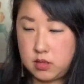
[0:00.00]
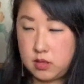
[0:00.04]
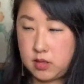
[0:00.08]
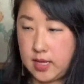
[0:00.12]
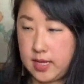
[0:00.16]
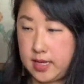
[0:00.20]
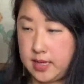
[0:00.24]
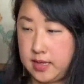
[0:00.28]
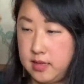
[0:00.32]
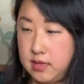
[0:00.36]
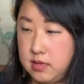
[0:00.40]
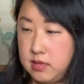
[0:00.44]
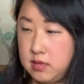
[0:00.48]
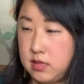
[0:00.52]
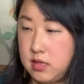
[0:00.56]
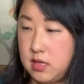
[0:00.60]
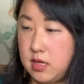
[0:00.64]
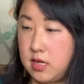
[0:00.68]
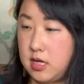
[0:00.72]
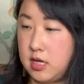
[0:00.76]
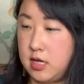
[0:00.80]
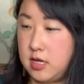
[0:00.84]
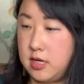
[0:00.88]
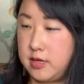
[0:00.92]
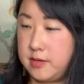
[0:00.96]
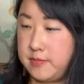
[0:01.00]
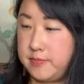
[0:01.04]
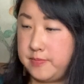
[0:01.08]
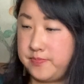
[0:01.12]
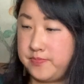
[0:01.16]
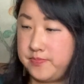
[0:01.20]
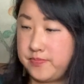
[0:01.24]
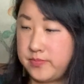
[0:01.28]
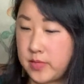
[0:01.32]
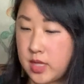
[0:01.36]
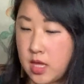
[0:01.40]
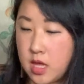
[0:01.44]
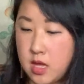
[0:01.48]
Okay,
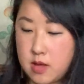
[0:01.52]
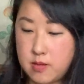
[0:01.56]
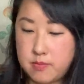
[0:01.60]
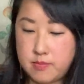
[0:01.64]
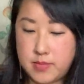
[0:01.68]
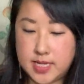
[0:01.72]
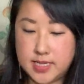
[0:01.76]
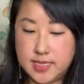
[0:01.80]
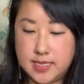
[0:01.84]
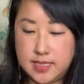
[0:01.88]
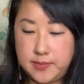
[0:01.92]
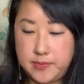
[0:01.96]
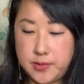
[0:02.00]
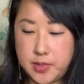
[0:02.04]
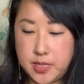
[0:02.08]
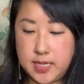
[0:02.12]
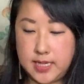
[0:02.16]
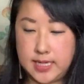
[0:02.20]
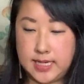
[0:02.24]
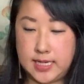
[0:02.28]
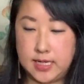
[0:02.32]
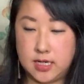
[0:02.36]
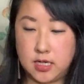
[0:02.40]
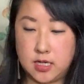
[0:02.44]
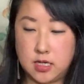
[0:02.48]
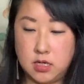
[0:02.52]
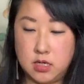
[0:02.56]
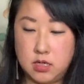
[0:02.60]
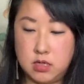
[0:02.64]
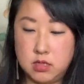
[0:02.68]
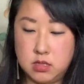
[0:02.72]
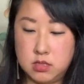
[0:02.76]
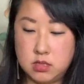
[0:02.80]
my teapot here